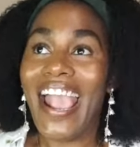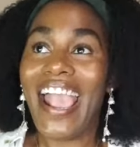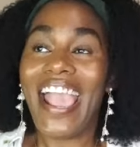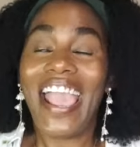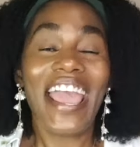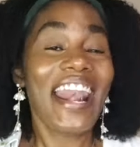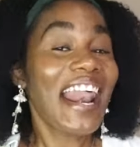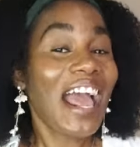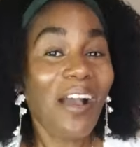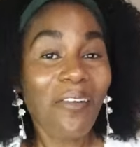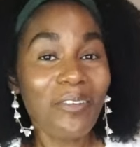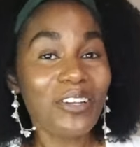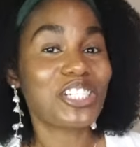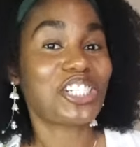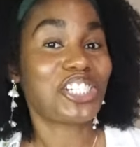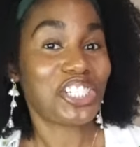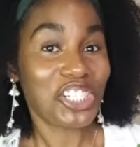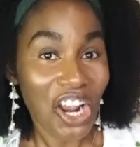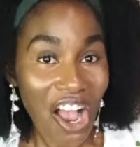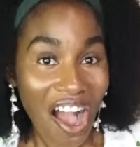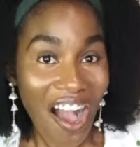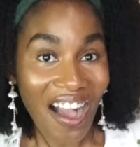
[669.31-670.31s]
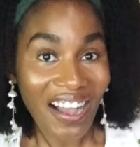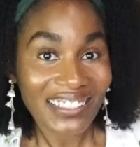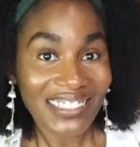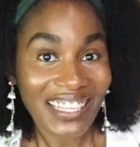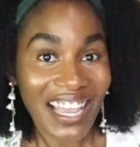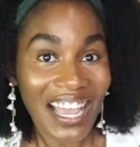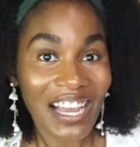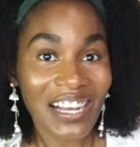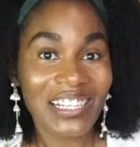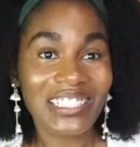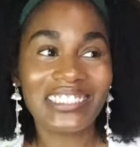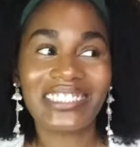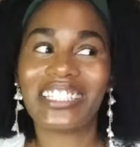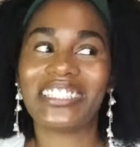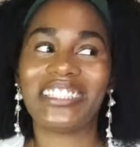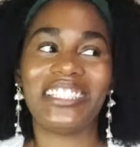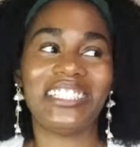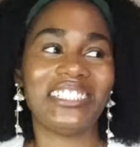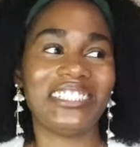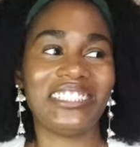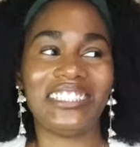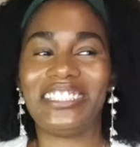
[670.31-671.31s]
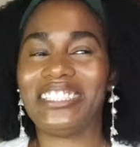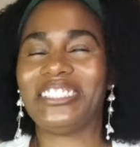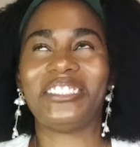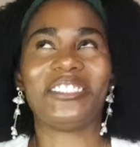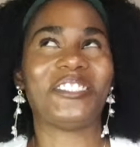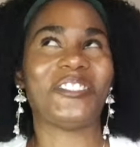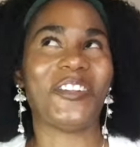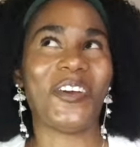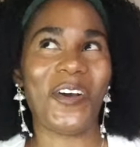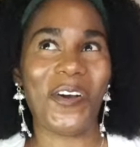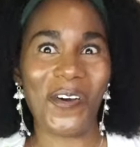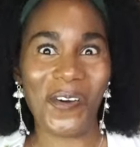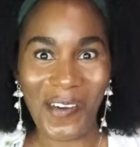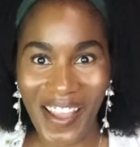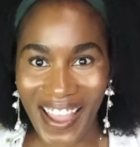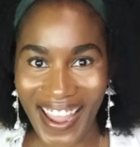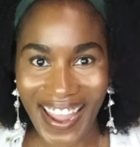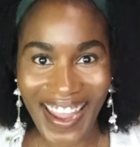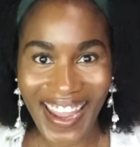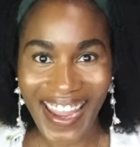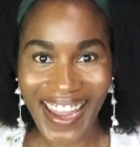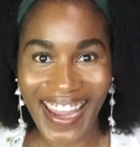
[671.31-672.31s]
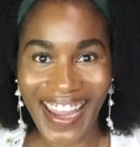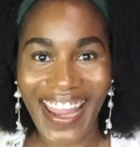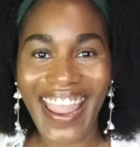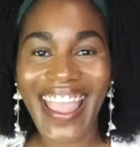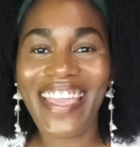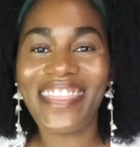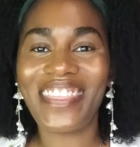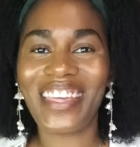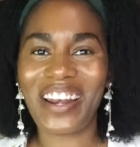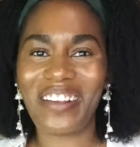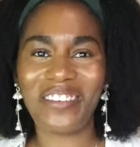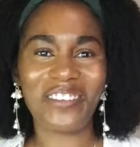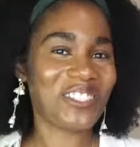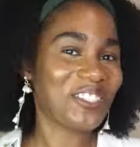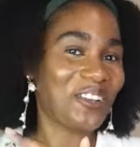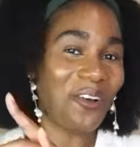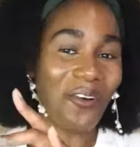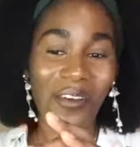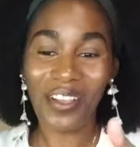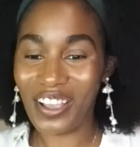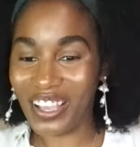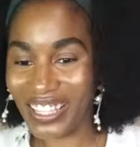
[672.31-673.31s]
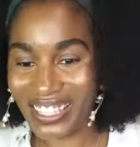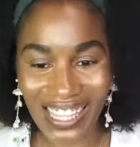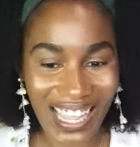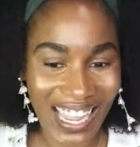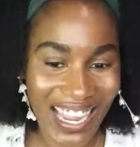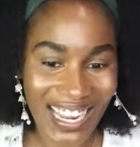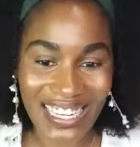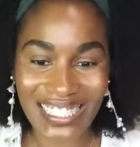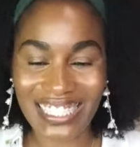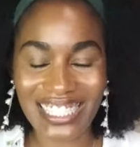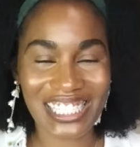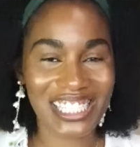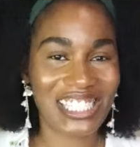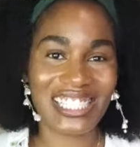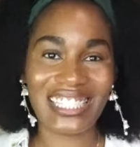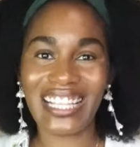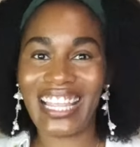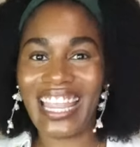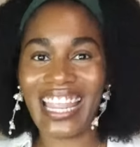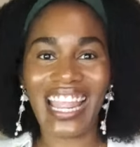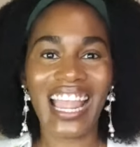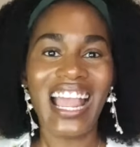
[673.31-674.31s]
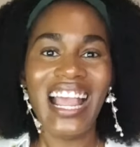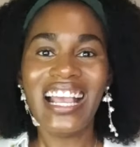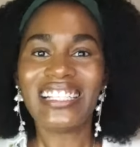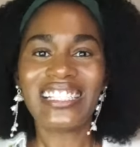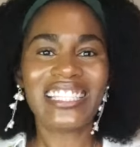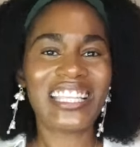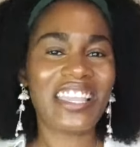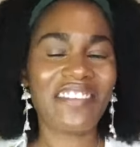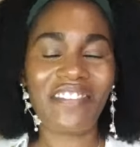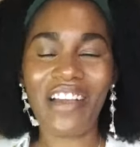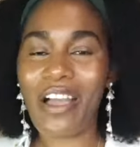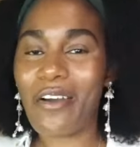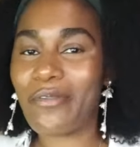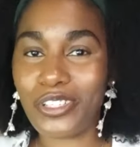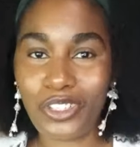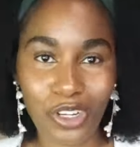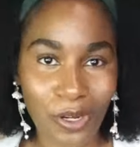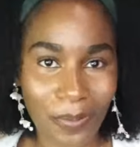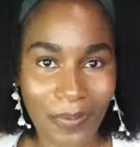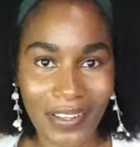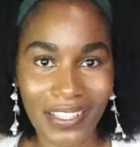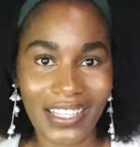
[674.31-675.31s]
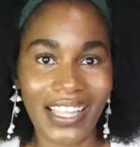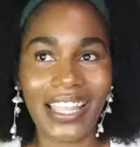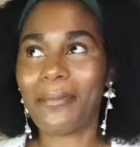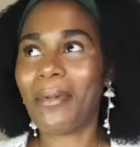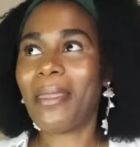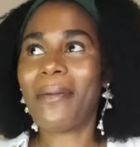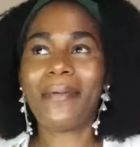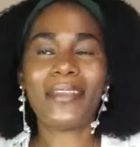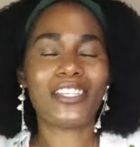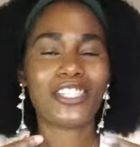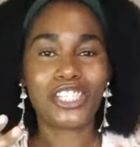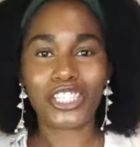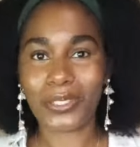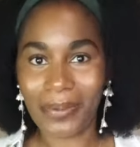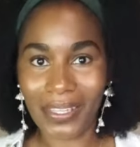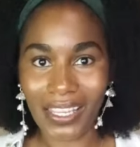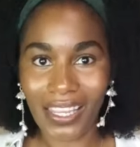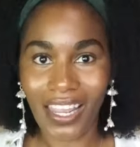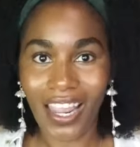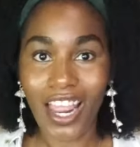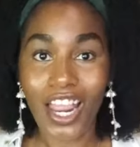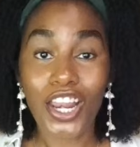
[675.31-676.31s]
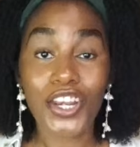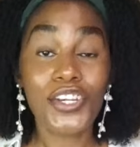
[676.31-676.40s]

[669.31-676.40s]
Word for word: And I was shocked. I was like, this, there's no way. And then I was going online to just like, see if I was tripping. Like, maybe it's just me.